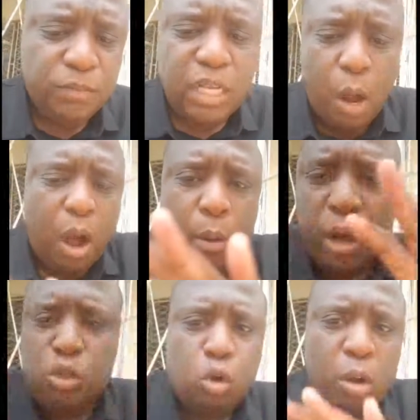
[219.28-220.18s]
I
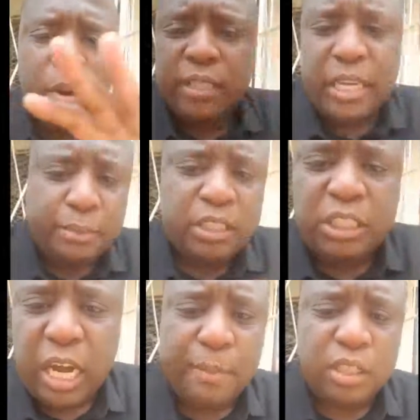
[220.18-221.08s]
want to talk about Adamski
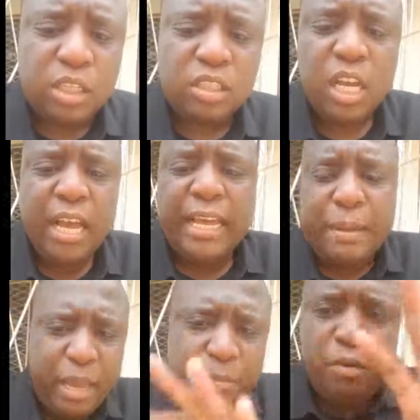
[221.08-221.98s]
Jaman because
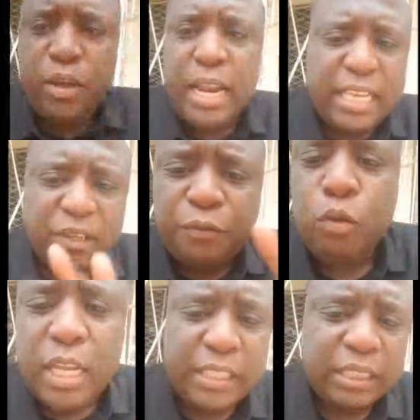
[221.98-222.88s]
he made me realize a
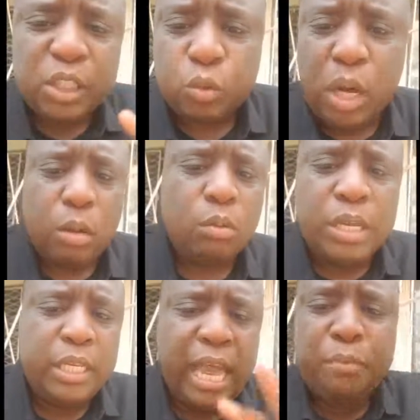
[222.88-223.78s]
few lessons as well
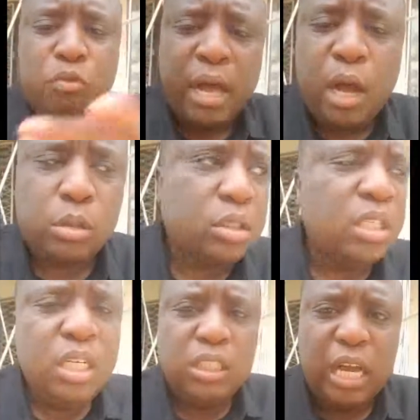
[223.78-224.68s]
when he came to the house
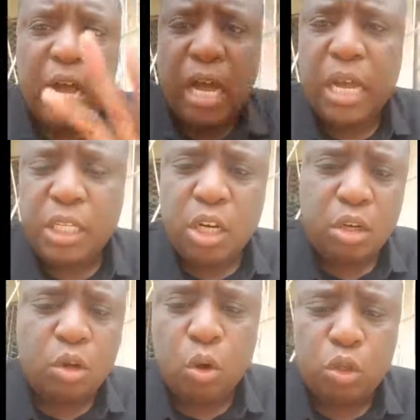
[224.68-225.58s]
a year
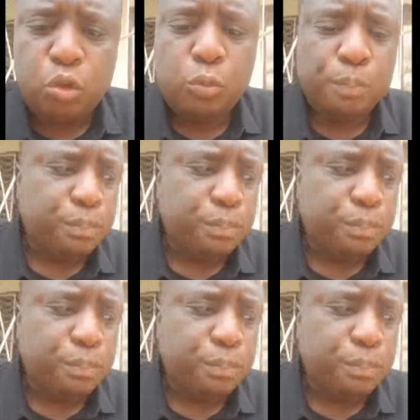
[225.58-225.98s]
ago or two.